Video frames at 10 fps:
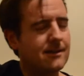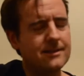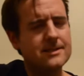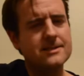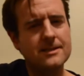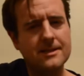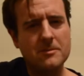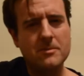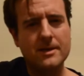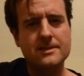least in the
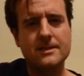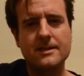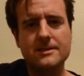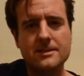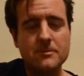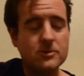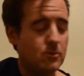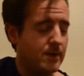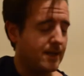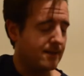neat bits, and it's in
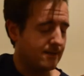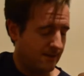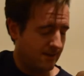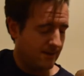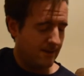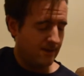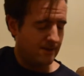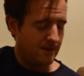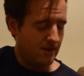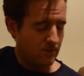between
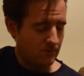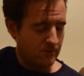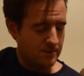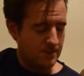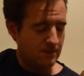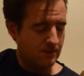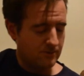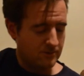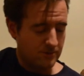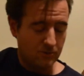that he throws in all
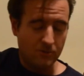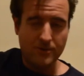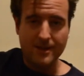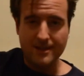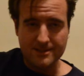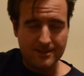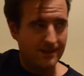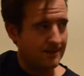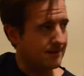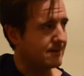those cool things
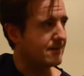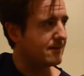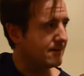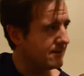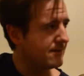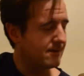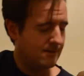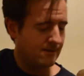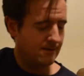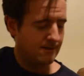like and